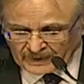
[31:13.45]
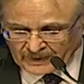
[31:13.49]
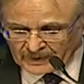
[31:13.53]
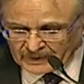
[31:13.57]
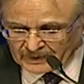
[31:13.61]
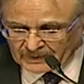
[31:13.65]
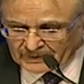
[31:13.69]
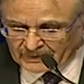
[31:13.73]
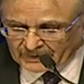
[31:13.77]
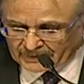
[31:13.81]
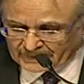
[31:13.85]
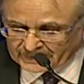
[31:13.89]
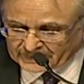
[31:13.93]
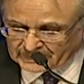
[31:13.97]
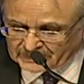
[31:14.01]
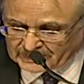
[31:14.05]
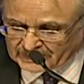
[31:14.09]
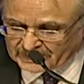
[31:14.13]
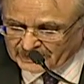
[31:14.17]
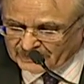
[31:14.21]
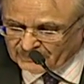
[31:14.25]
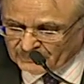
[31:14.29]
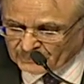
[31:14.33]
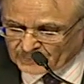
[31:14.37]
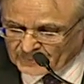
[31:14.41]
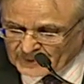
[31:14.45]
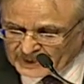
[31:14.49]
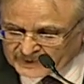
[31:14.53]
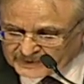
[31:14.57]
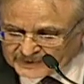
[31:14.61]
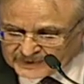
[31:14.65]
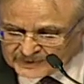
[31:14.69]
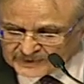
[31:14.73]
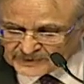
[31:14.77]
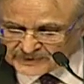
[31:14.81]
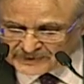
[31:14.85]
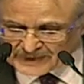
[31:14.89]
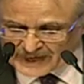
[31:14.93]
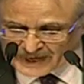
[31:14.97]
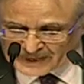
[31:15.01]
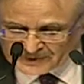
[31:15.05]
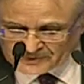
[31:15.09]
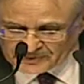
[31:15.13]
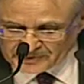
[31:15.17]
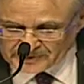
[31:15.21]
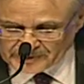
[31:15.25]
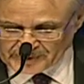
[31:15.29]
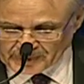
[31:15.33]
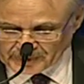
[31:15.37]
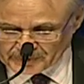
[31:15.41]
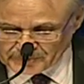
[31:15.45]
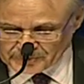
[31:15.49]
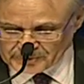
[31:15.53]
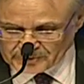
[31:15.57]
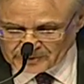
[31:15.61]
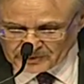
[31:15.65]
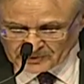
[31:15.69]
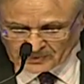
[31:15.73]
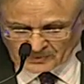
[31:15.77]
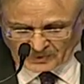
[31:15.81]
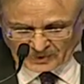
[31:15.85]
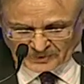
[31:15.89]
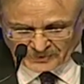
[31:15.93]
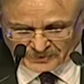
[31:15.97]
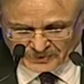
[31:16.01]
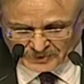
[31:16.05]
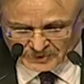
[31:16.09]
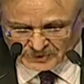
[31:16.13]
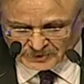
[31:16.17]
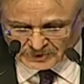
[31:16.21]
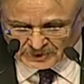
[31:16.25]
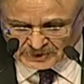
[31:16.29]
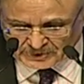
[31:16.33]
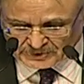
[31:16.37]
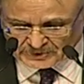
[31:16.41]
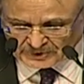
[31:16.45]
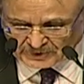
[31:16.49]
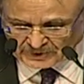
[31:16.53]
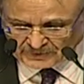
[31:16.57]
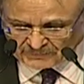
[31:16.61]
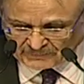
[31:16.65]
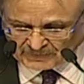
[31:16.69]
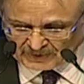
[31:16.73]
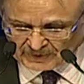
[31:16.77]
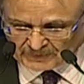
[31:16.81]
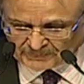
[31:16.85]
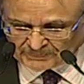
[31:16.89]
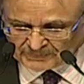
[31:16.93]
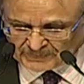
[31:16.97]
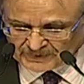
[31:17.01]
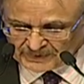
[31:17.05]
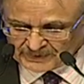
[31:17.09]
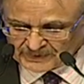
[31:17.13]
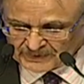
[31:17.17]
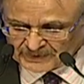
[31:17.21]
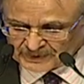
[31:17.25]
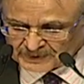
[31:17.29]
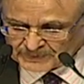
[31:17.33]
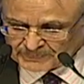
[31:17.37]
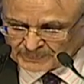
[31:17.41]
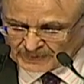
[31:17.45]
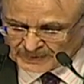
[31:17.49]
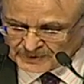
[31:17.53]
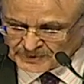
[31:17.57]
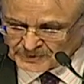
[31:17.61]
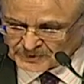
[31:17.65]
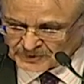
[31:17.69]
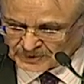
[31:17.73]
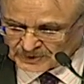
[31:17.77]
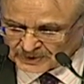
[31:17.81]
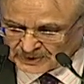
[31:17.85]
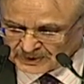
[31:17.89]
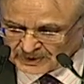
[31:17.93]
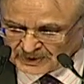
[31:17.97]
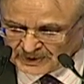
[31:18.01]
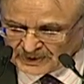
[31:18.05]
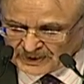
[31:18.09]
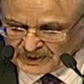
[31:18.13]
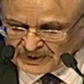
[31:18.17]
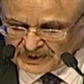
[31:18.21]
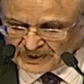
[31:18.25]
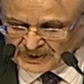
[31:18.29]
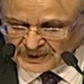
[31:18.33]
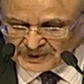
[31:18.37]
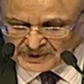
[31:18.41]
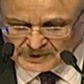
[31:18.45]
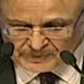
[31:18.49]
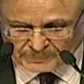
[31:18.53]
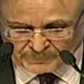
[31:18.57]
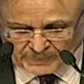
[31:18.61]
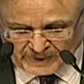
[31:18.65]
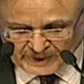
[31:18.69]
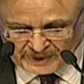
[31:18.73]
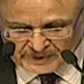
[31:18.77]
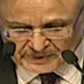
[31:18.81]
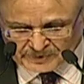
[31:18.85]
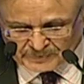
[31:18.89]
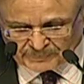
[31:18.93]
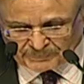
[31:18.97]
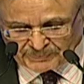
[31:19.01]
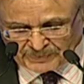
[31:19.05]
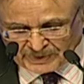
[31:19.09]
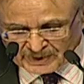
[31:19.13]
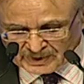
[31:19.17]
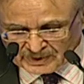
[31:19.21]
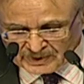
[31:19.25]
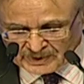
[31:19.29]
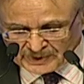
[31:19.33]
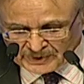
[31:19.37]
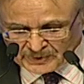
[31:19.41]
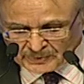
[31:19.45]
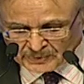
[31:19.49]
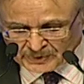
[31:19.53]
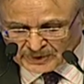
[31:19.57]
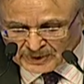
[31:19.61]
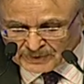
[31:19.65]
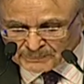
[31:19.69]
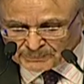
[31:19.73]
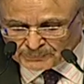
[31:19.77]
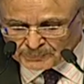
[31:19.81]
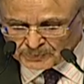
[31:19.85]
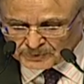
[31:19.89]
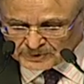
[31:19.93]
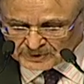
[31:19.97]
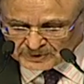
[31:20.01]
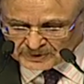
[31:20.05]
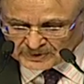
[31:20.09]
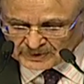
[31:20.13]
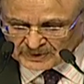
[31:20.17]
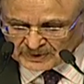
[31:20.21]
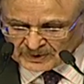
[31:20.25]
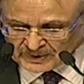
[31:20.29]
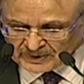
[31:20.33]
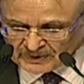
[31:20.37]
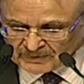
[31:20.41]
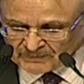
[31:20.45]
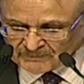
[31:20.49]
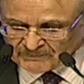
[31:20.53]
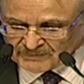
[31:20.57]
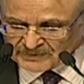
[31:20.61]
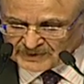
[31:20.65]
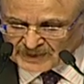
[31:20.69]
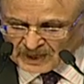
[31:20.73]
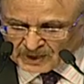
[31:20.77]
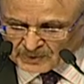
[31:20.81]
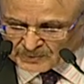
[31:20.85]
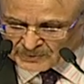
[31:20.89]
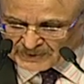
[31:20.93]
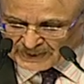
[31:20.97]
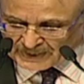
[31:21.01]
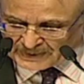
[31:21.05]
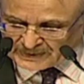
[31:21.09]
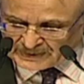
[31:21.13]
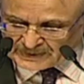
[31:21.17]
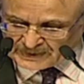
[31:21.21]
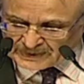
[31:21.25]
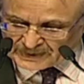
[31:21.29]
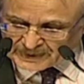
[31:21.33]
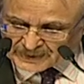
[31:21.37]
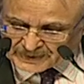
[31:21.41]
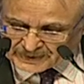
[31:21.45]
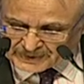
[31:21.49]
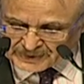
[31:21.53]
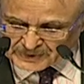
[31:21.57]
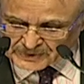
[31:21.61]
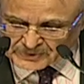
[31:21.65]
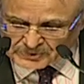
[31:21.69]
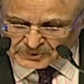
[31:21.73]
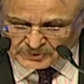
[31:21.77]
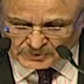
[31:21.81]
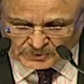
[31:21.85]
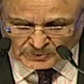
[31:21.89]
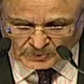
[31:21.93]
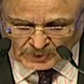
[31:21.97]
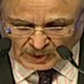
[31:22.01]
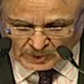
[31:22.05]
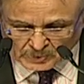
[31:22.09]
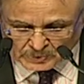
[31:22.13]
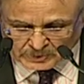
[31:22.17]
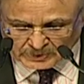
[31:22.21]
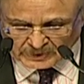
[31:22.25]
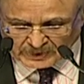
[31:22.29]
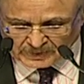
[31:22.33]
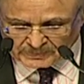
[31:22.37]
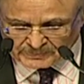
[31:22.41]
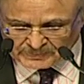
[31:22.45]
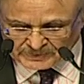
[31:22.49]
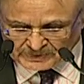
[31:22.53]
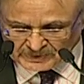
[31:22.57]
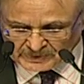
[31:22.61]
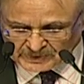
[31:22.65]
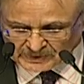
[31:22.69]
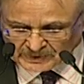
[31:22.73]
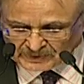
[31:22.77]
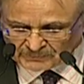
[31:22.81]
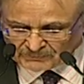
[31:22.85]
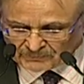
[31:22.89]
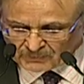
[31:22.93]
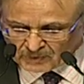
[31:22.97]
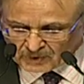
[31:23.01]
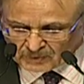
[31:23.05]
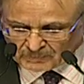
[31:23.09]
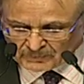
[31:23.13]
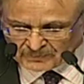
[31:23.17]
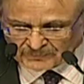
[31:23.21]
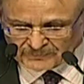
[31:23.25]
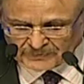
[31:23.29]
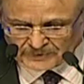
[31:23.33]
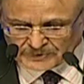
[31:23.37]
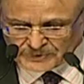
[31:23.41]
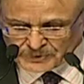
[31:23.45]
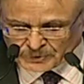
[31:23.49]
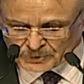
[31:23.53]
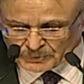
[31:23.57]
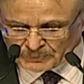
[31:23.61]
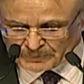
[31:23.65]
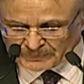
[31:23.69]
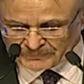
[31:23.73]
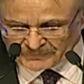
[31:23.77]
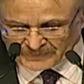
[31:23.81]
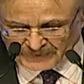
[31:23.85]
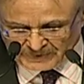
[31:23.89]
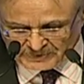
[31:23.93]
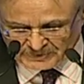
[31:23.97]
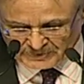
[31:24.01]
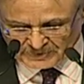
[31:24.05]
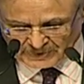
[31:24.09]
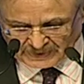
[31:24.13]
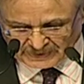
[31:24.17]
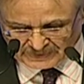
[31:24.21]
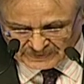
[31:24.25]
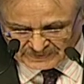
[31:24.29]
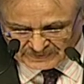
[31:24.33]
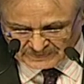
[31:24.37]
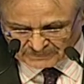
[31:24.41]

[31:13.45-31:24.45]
Currently, weighted tax reduction on research and development expenditure is based merely on inputs without any linkage to outcomes in the form of consumer franchise.